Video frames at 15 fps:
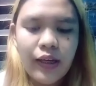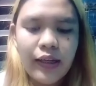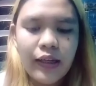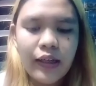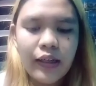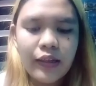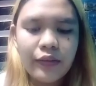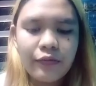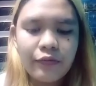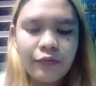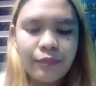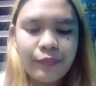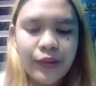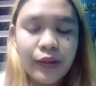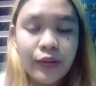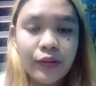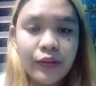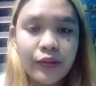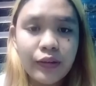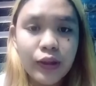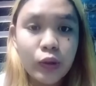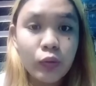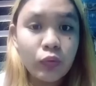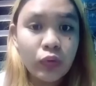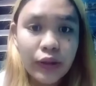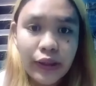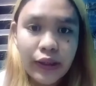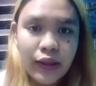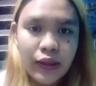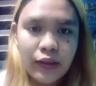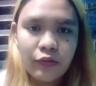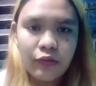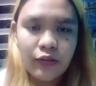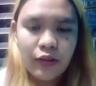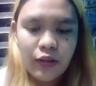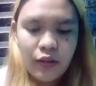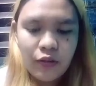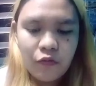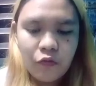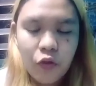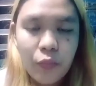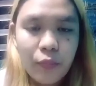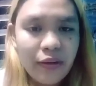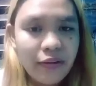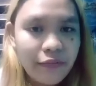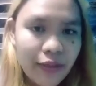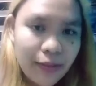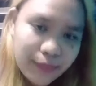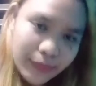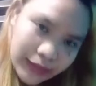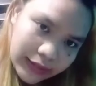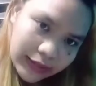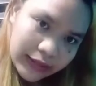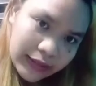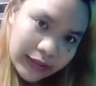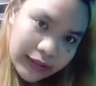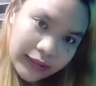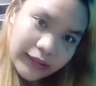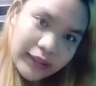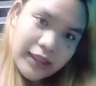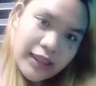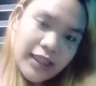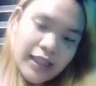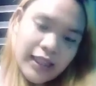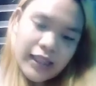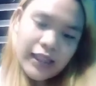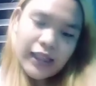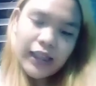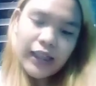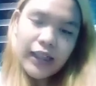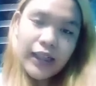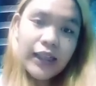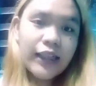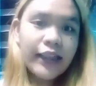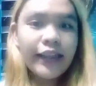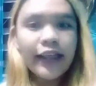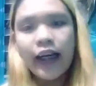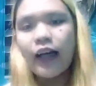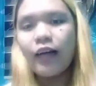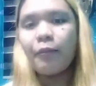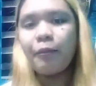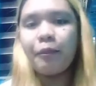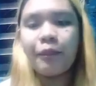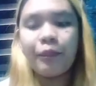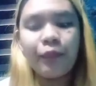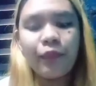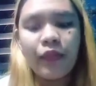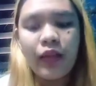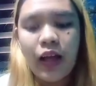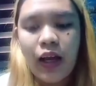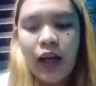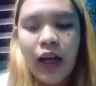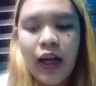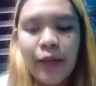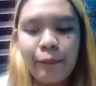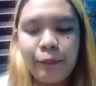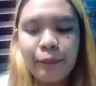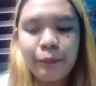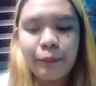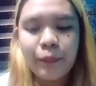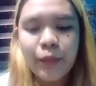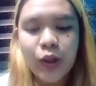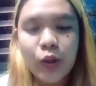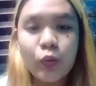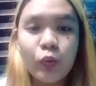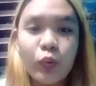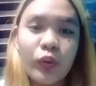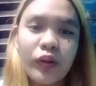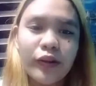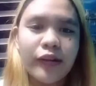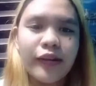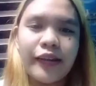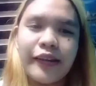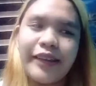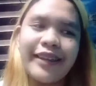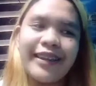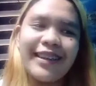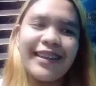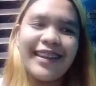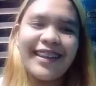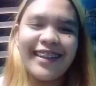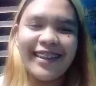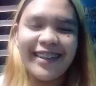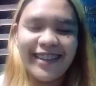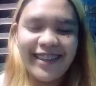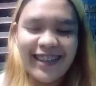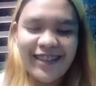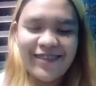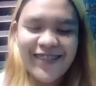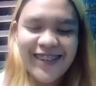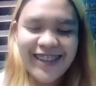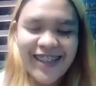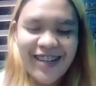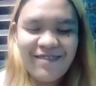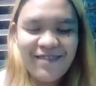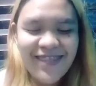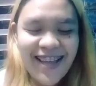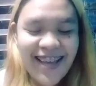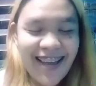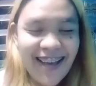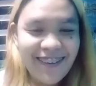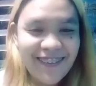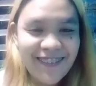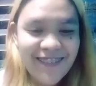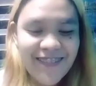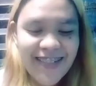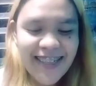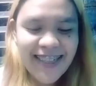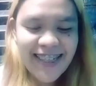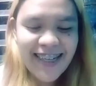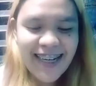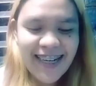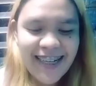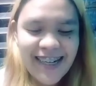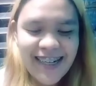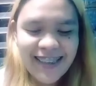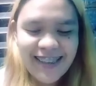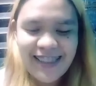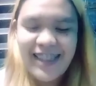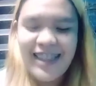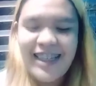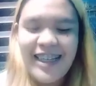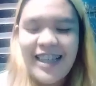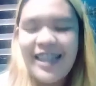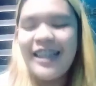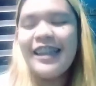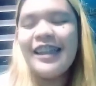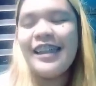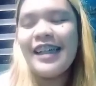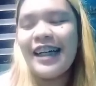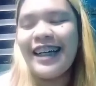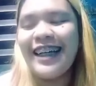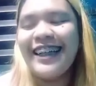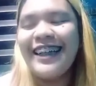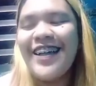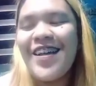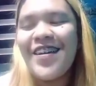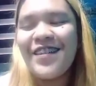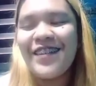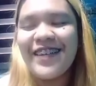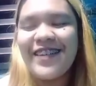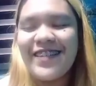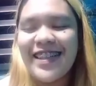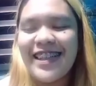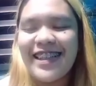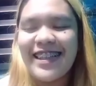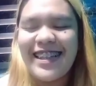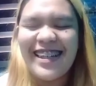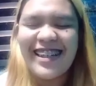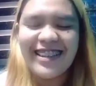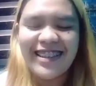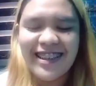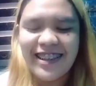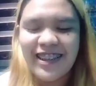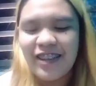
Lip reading: I've been cooking for my family. Yeah. I'm the cook. Yeah, I'm a chef now. Oh my god. Yeah. I mean, yes.